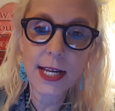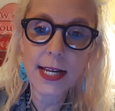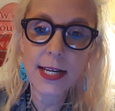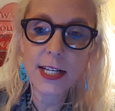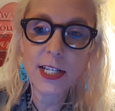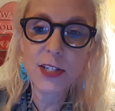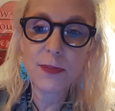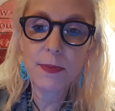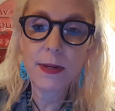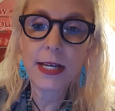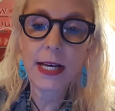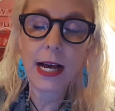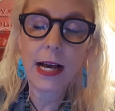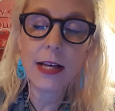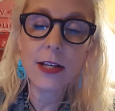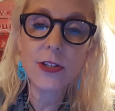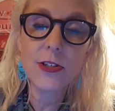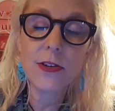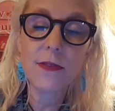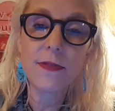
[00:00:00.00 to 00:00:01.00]
And it's
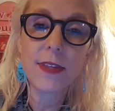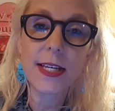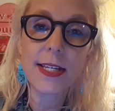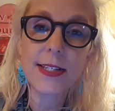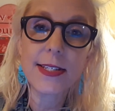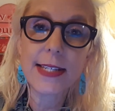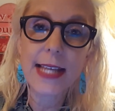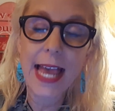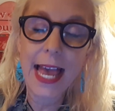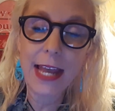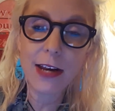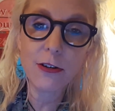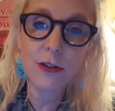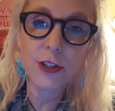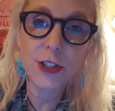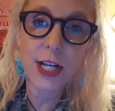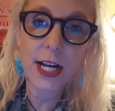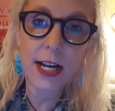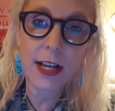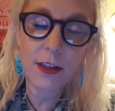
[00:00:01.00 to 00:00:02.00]
because of this
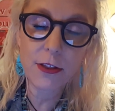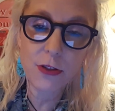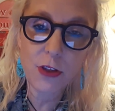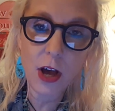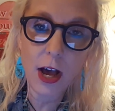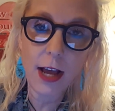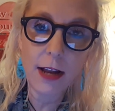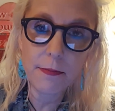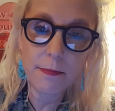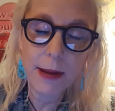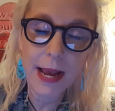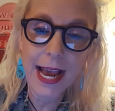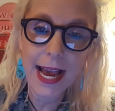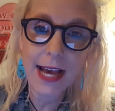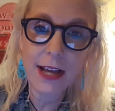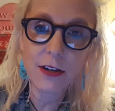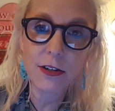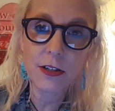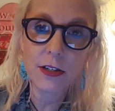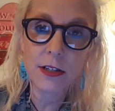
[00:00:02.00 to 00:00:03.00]
energetic thought
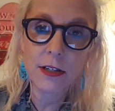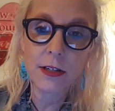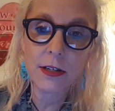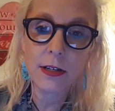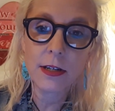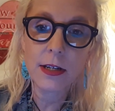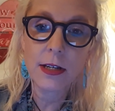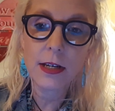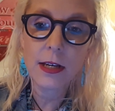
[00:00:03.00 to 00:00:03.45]
pattern